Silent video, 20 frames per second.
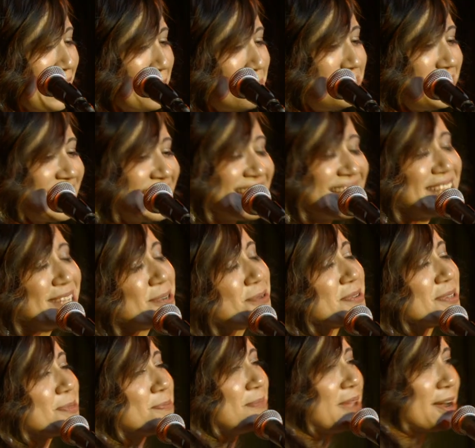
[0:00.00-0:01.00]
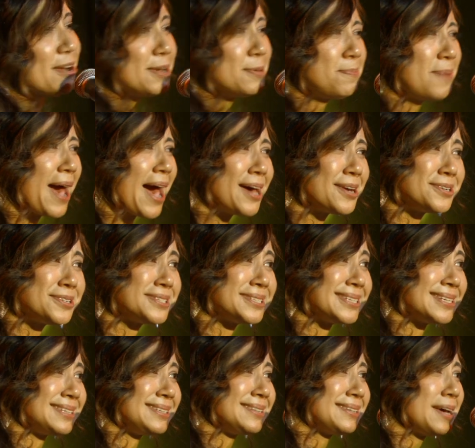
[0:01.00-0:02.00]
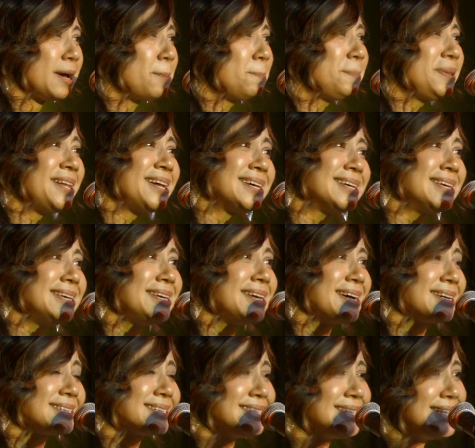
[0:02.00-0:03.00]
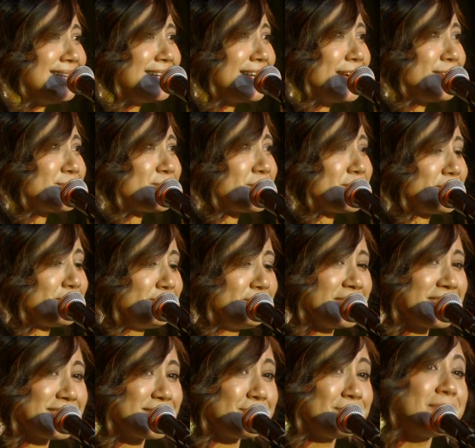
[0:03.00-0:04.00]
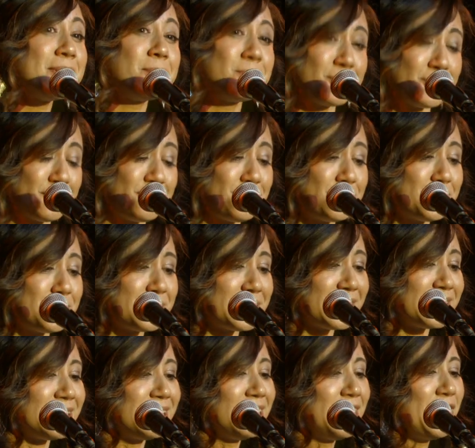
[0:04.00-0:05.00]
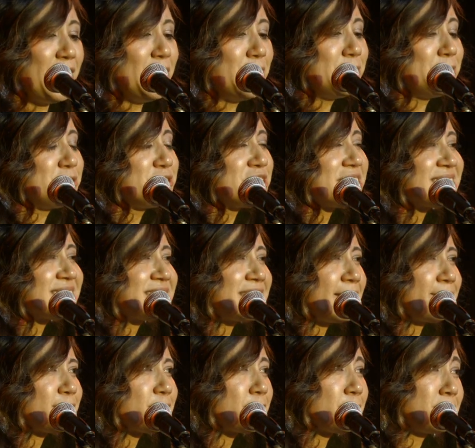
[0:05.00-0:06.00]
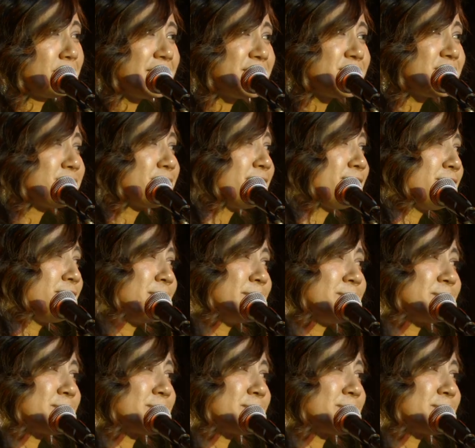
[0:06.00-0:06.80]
beginning with Mary Patterson, a plucky young teenager, victim number four, who just left her rigid reform